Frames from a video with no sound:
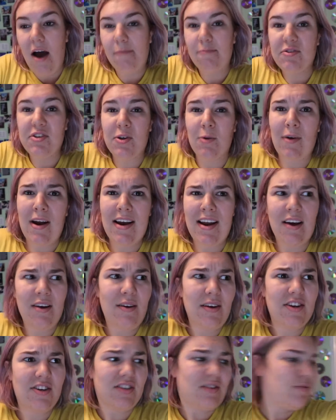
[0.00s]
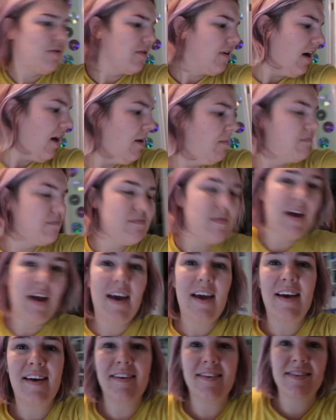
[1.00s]
So right now I just woke up,
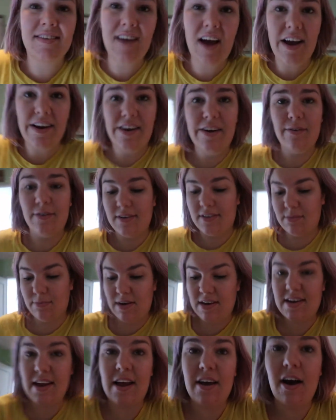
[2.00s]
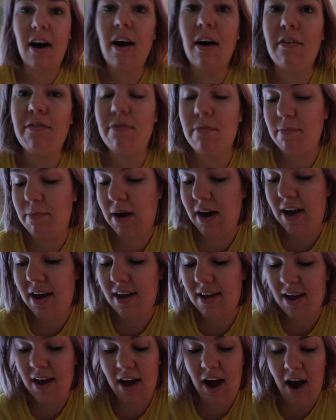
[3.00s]
and I know it's my day off,
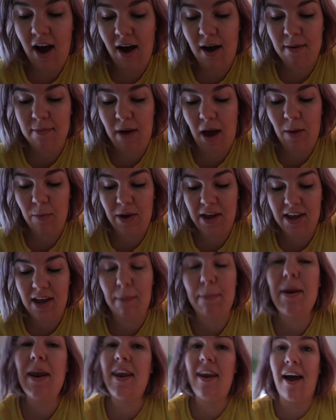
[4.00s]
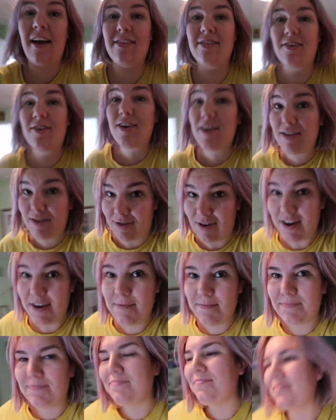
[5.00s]
but I'm waking up at
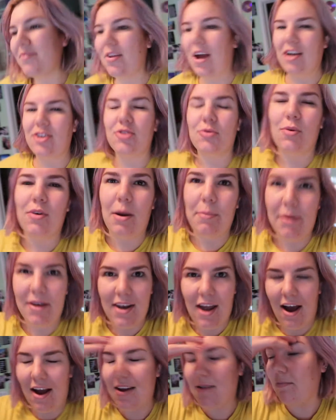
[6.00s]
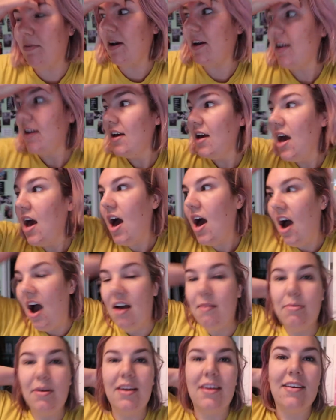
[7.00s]
9:33. I actually woke up at 9, but
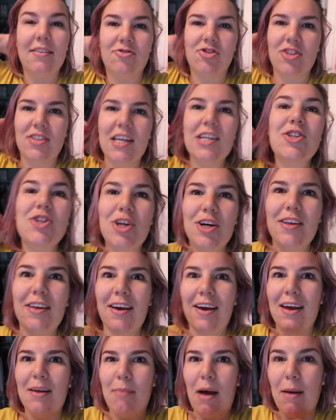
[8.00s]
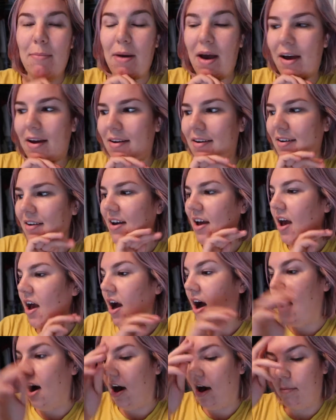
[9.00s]
I've been just like chilling in my bed.
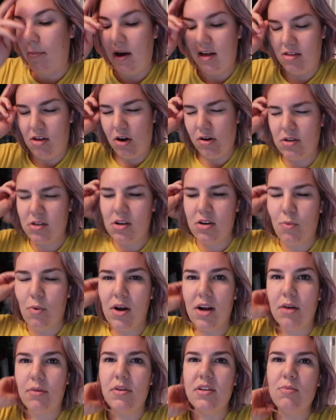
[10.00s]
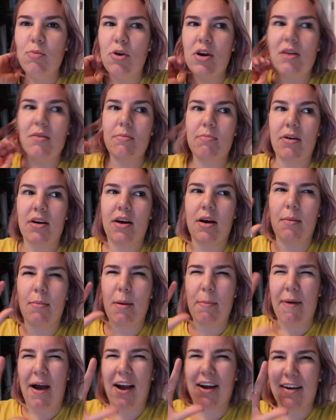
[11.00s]
I thought I was gonna work out this morning, but
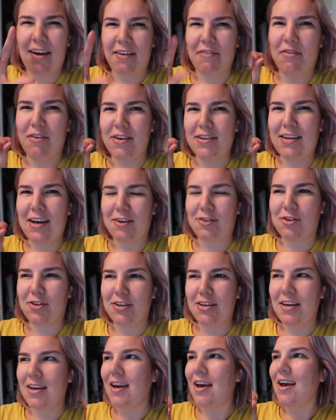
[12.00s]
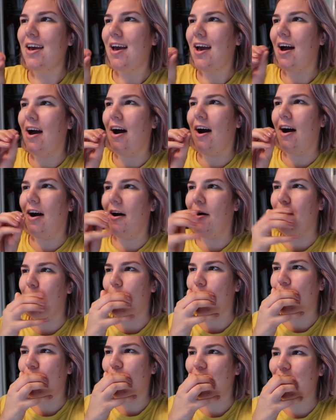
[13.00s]
my back kind of hurts actually.
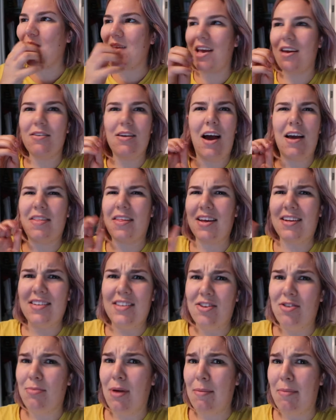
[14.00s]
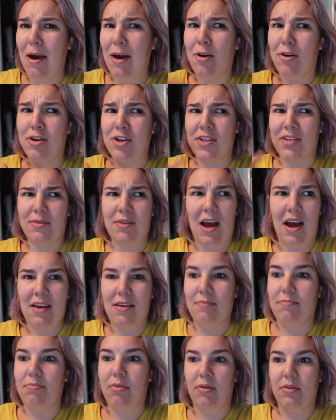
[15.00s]
I think it's either my bed or just
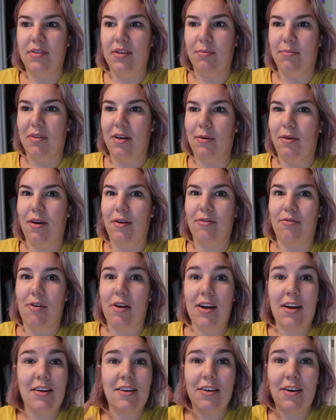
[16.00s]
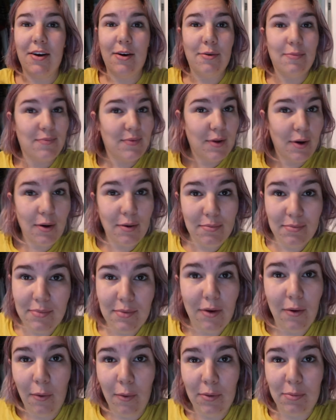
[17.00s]
I pulled something when I was running, you know,
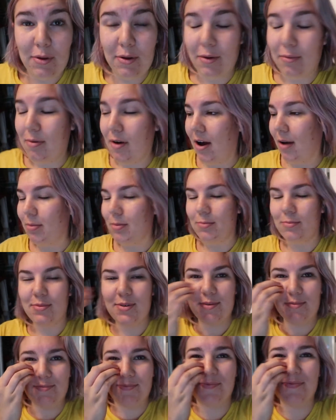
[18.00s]
old people problems.